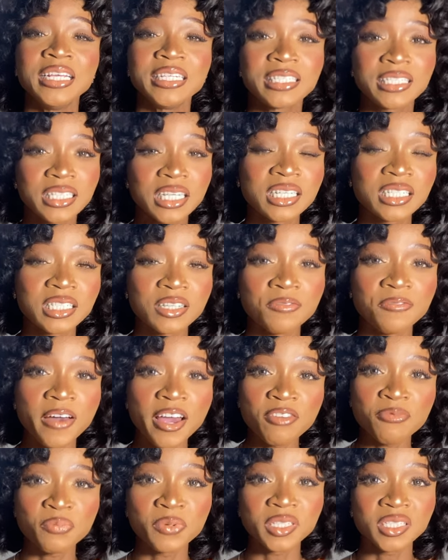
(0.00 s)

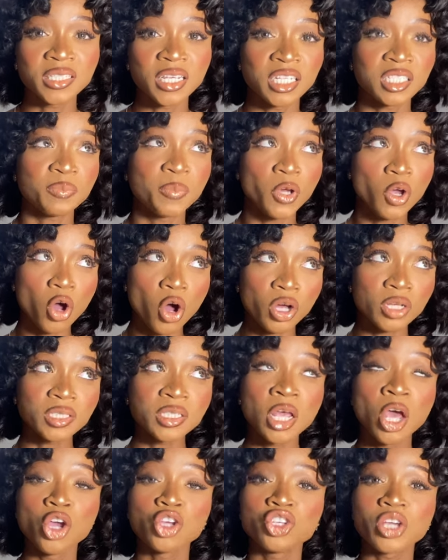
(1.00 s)
65%, because
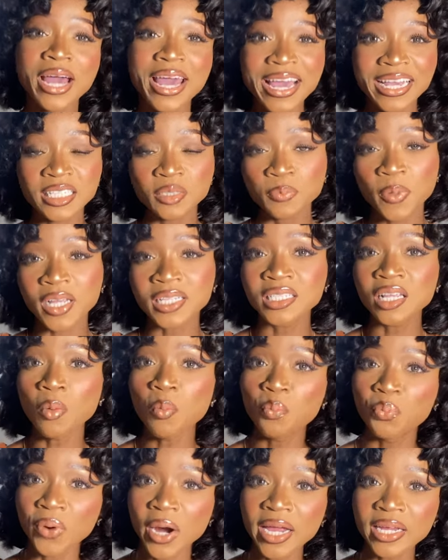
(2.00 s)
you're expecting
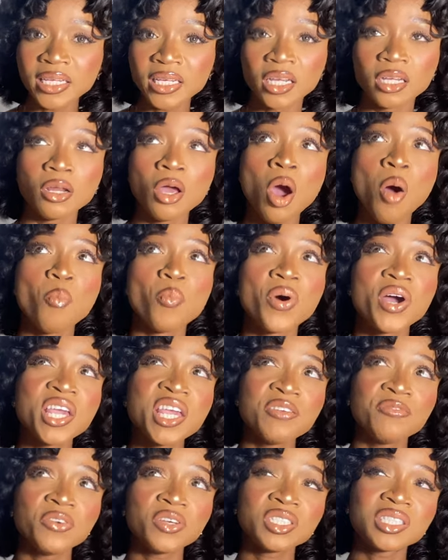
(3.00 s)
brightening. But
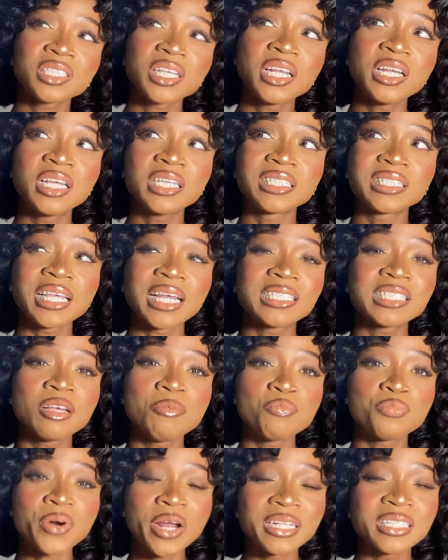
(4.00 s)
if your skin is
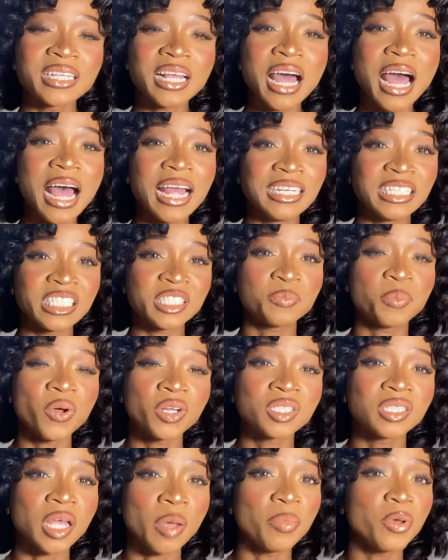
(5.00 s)
getting brighter and the
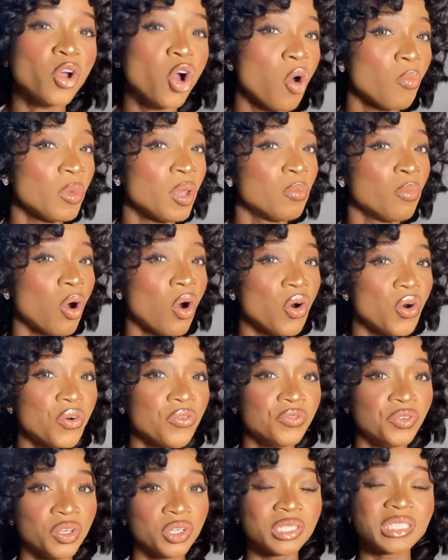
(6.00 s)
spots are becoming more
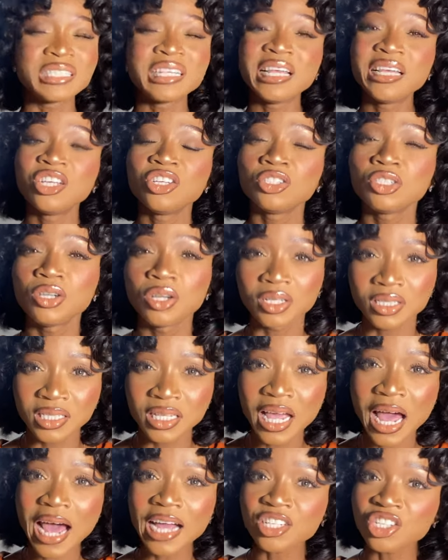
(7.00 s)
obvious, does
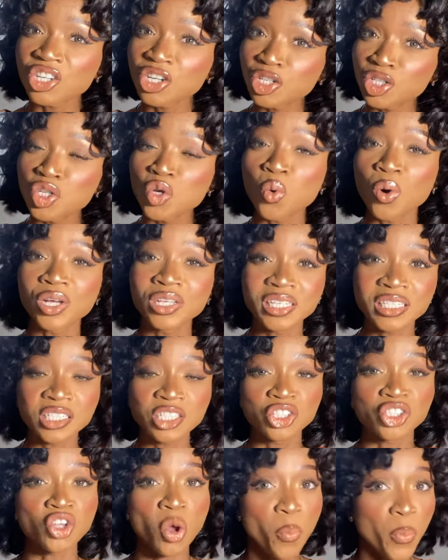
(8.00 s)
it actually do what it
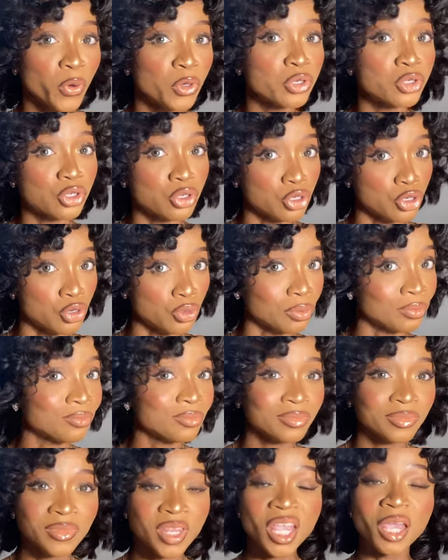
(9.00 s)
is supposed to do?
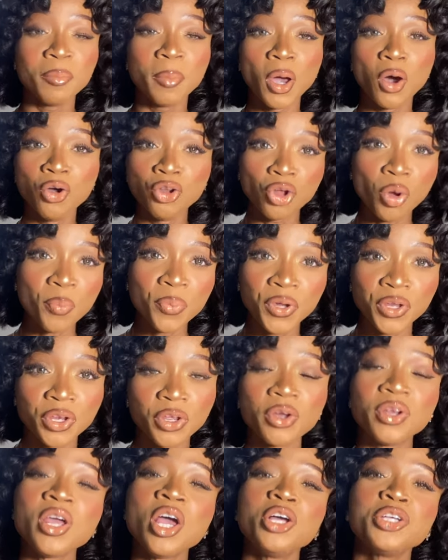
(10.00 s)
In my own
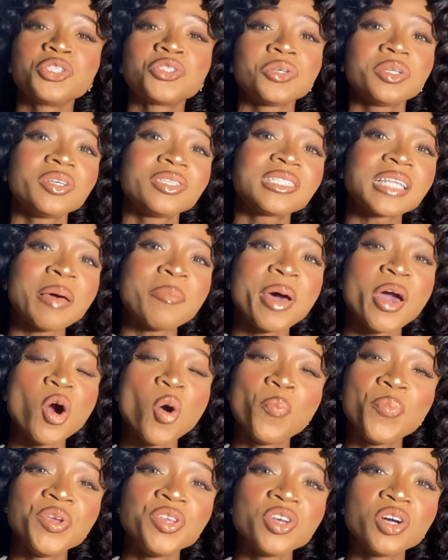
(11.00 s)
opinion. So those are my
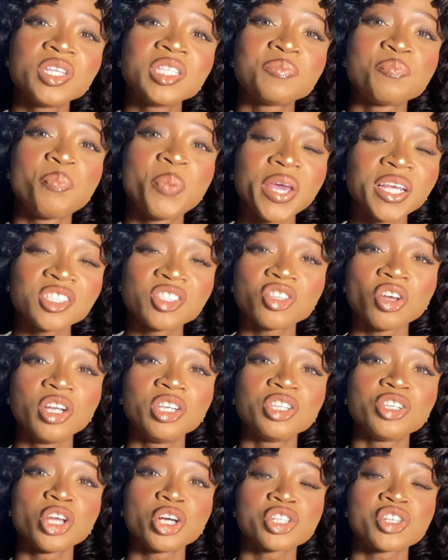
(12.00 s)
opinions based on
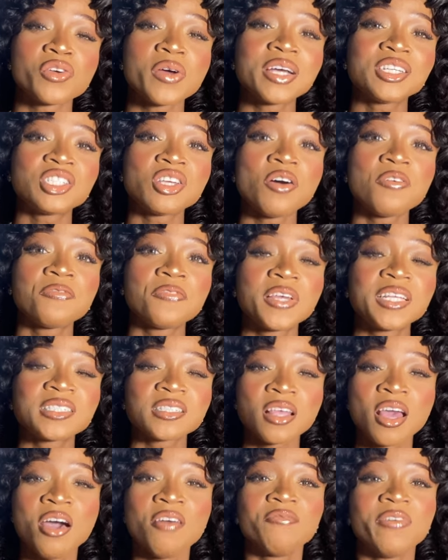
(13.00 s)
the Dr. Rashel Face
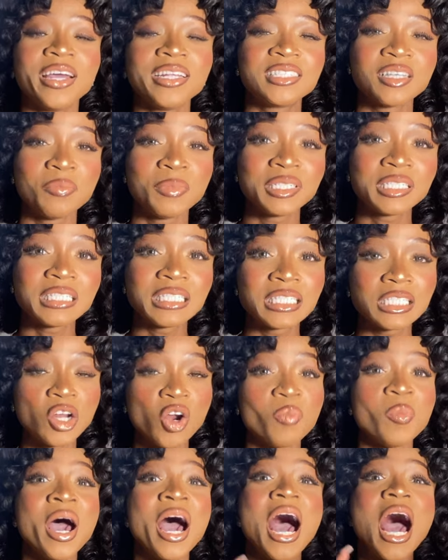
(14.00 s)
Vitamin C
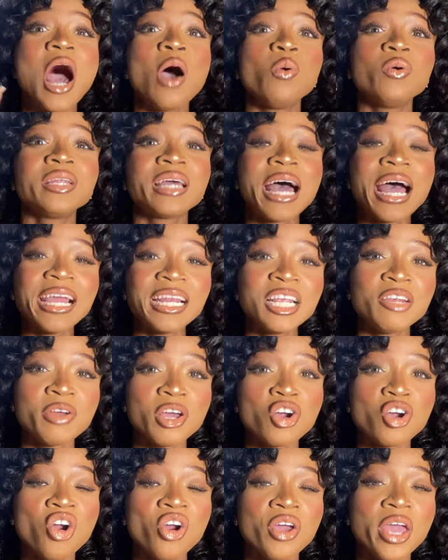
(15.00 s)
Serum. I would highly
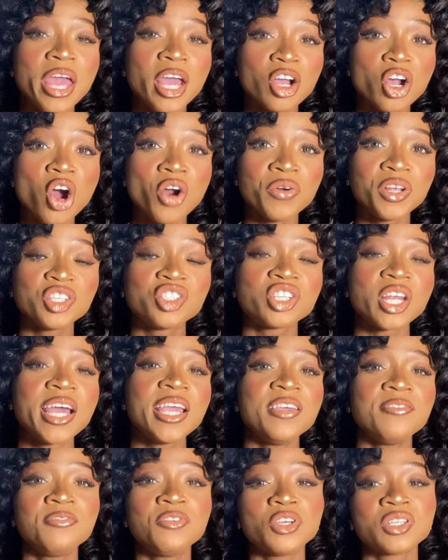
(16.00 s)
encourage that
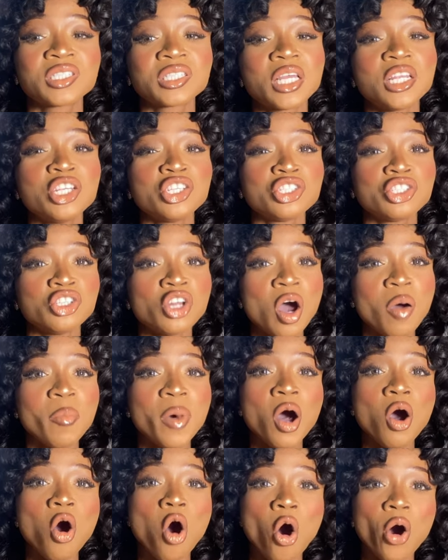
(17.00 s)
if your skin is
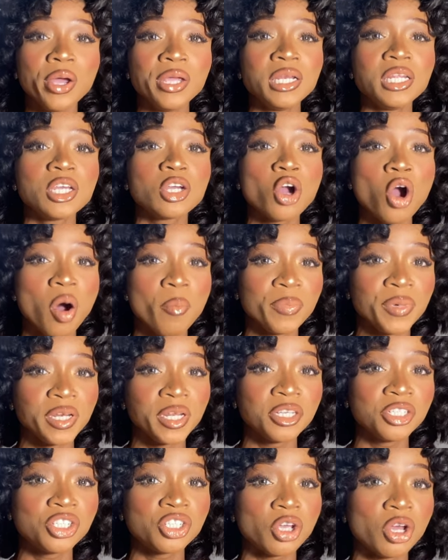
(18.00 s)
normal, oily
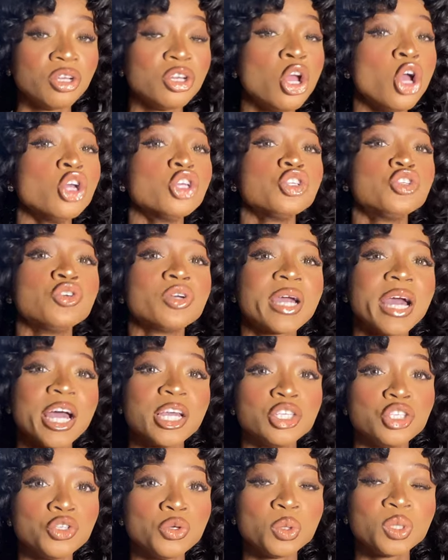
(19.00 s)
combination, you
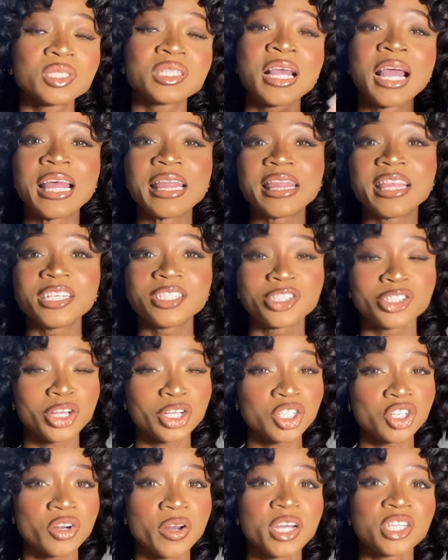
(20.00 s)
can use this
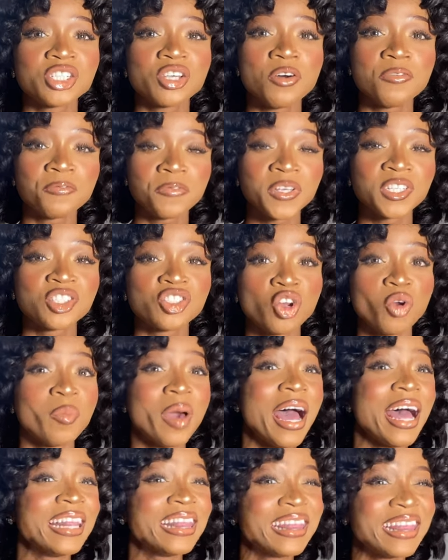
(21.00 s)
Dr. Rashel Face Serum.
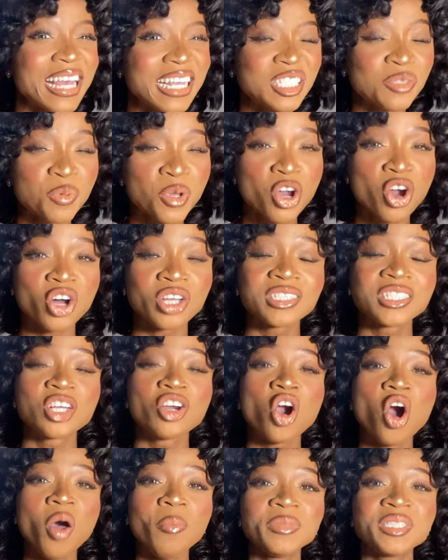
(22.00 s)
And that's because it
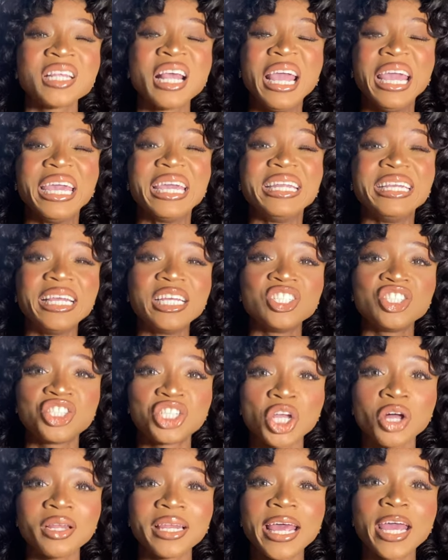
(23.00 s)
comes in a
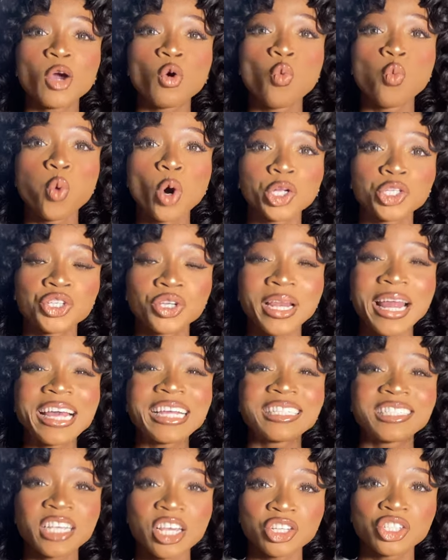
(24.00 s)
gel-like,
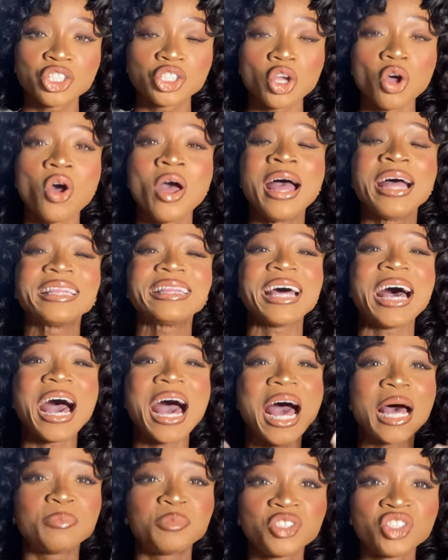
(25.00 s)
water-like texture that
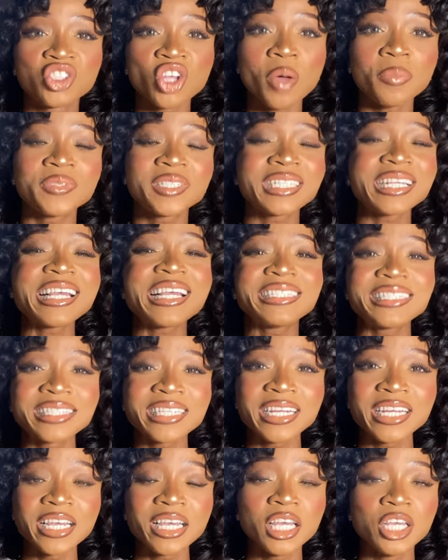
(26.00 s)
absorbs
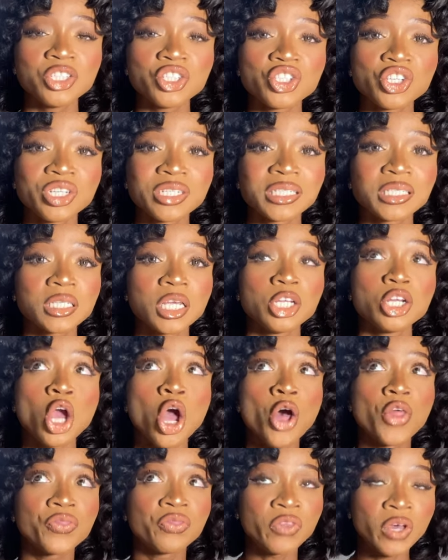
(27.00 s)
easily into the skin,
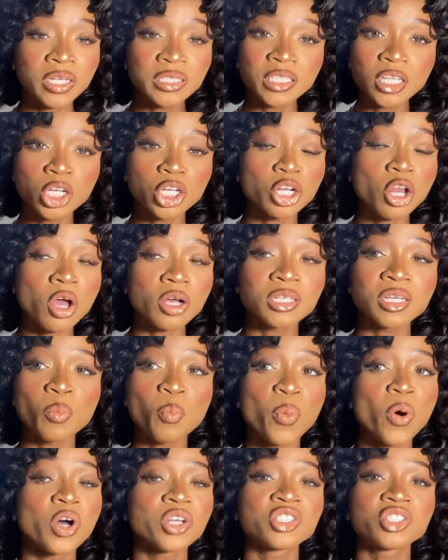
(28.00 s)
doesn't clog the
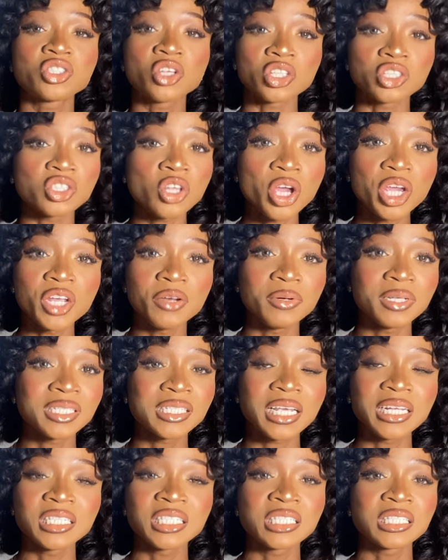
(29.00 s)
pores, does not
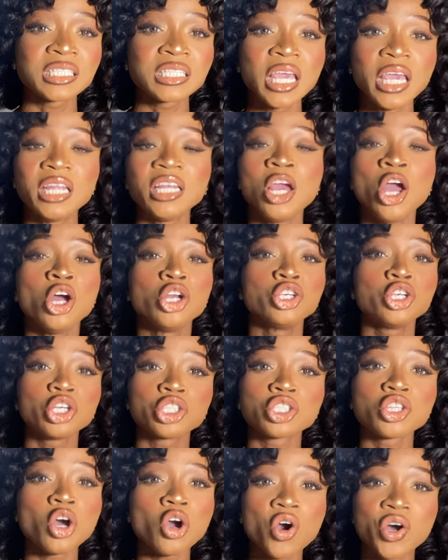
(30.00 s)
irritate the skin,
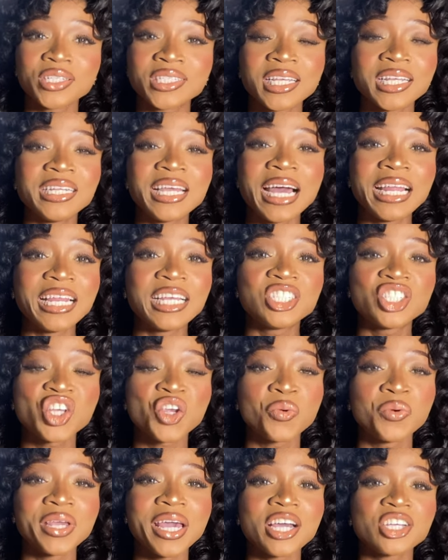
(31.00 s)
does not cause any allergic
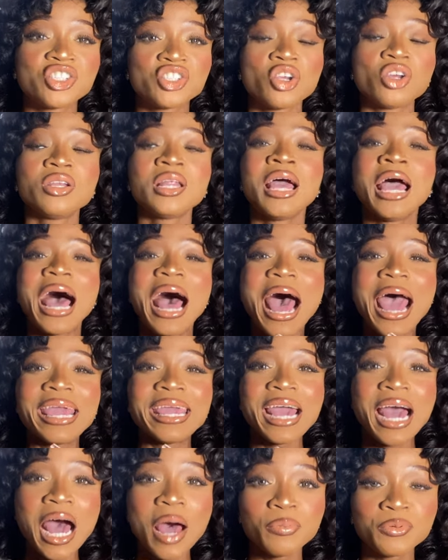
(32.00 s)
reaction. I
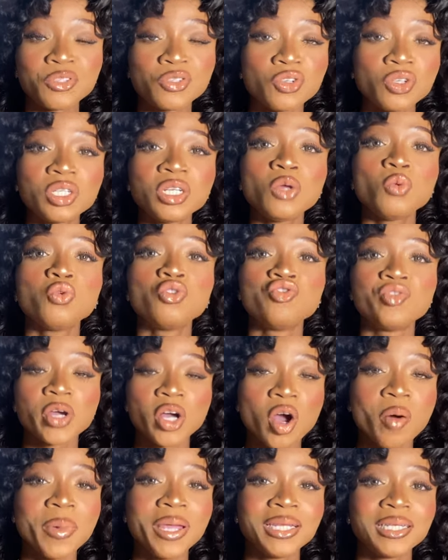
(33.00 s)
absolutely would
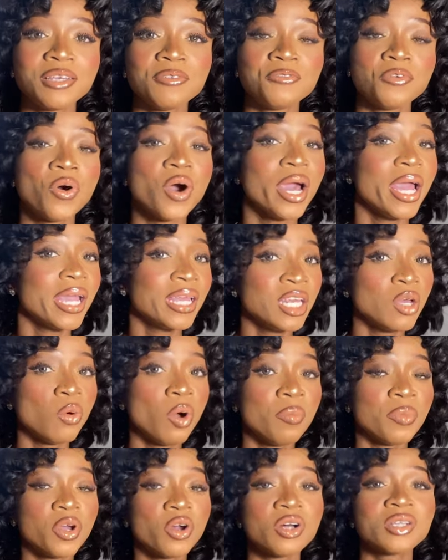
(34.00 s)
recommend it for
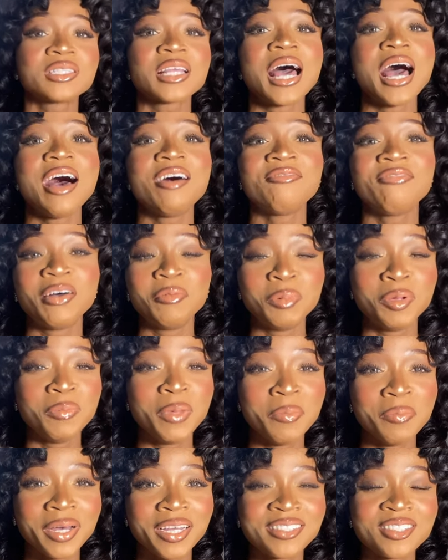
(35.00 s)
anyone because I have family
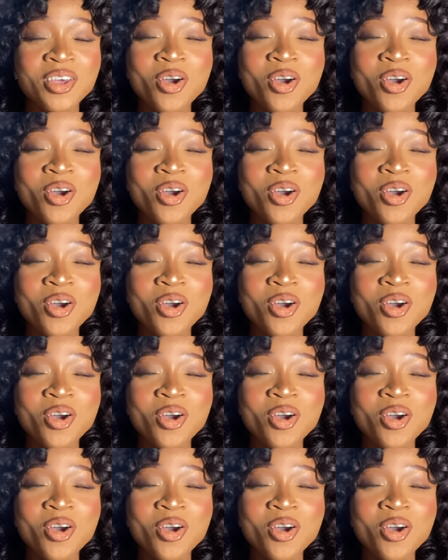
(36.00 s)
members